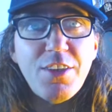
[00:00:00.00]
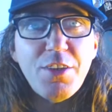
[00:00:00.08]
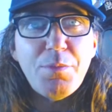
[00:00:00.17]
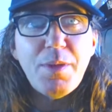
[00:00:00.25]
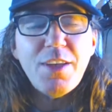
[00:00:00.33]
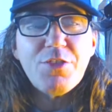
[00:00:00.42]
You'd
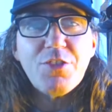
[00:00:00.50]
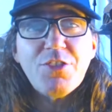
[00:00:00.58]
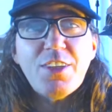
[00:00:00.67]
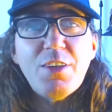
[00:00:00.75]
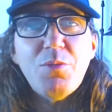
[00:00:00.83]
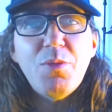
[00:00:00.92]
be
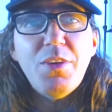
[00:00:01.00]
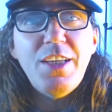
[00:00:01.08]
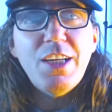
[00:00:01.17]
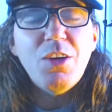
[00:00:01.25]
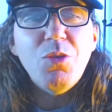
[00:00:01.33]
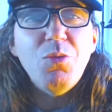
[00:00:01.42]
interested in you
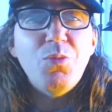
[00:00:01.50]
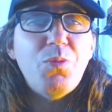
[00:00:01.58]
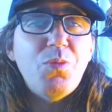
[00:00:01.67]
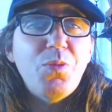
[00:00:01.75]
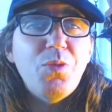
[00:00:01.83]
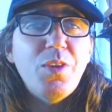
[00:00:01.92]
know
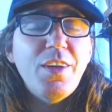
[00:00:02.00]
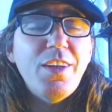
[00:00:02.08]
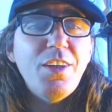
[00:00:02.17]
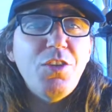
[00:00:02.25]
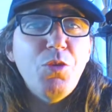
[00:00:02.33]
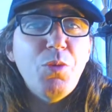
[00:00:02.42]

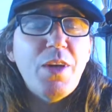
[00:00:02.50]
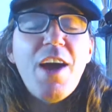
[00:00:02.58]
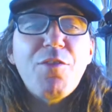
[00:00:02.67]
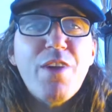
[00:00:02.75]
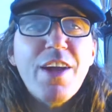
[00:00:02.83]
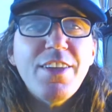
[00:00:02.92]
you would
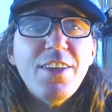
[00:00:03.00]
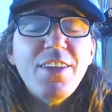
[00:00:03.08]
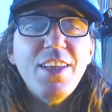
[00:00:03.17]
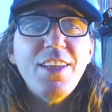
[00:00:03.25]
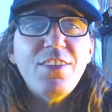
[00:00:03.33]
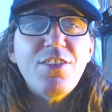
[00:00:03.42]
have read
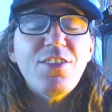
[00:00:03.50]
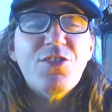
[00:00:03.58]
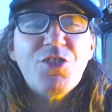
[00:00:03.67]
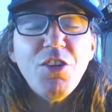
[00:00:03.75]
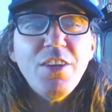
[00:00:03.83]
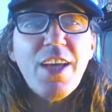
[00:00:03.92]
the
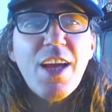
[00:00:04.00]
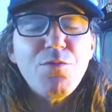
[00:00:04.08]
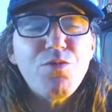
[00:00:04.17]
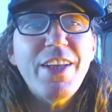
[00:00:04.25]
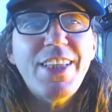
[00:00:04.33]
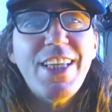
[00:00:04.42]
certainly have
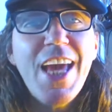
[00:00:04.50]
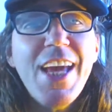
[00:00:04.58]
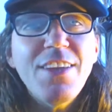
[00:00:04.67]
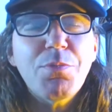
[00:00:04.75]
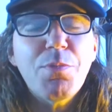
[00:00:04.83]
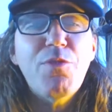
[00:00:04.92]
read the
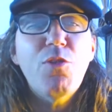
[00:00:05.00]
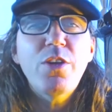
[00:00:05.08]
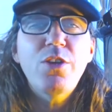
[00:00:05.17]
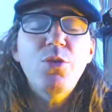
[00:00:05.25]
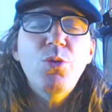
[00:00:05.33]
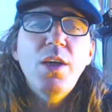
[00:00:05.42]
case before
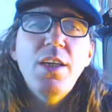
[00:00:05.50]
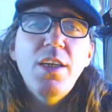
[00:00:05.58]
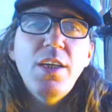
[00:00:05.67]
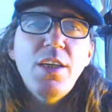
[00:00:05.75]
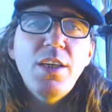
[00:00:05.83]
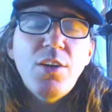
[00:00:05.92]
you
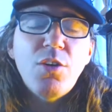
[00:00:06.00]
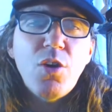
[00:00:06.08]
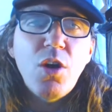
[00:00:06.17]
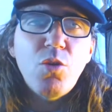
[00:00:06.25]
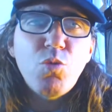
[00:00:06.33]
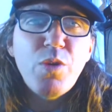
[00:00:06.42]

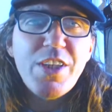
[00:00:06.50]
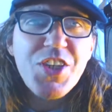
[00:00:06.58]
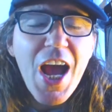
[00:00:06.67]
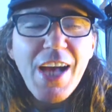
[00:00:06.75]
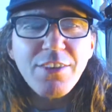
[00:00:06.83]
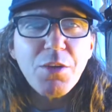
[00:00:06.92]
reach
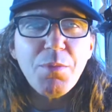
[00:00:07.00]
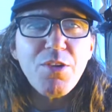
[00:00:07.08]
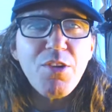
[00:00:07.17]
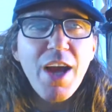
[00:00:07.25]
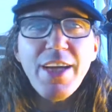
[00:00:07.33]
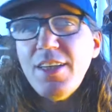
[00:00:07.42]
out to me,
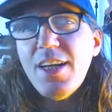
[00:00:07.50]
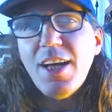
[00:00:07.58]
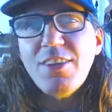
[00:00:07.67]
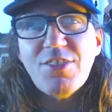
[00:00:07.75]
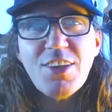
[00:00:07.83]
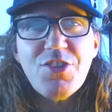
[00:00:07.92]
right? I
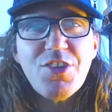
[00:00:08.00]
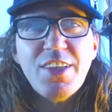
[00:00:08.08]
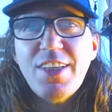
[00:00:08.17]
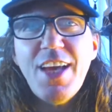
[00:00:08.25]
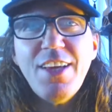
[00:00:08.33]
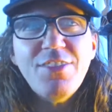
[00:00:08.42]
sent you the
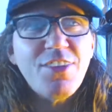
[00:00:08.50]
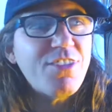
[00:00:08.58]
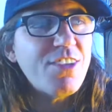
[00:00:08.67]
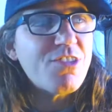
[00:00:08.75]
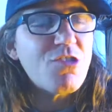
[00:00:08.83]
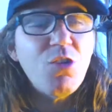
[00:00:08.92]
case. I
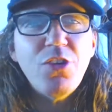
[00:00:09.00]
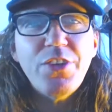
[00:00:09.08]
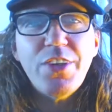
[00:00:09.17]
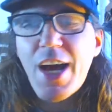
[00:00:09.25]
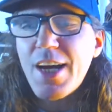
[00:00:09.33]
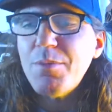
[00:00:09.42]
sent you all the
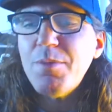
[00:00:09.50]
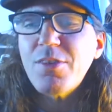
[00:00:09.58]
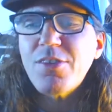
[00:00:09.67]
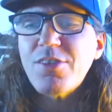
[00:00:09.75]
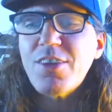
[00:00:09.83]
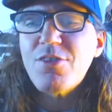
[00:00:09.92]

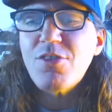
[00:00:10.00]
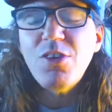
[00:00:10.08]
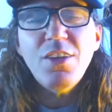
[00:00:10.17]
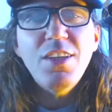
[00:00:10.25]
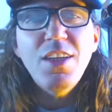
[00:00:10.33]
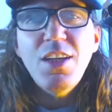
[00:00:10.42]
documents. I sent you
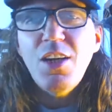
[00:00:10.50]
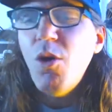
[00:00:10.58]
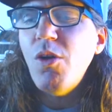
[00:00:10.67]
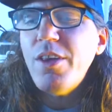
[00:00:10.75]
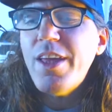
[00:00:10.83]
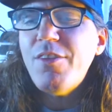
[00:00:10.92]
all the
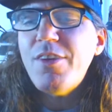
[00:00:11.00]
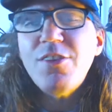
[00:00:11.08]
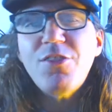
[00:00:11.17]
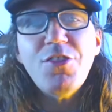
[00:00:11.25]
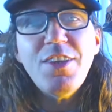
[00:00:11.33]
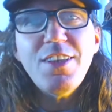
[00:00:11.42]
all the
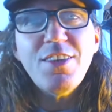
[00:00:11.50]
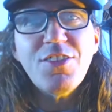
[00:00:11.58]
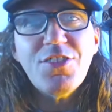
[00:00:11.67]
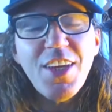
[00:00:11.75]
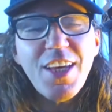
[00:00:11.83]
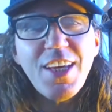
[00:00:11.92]
evidence you need to
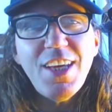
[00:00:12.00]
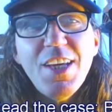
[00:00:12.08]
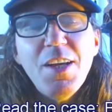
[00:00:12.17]
see.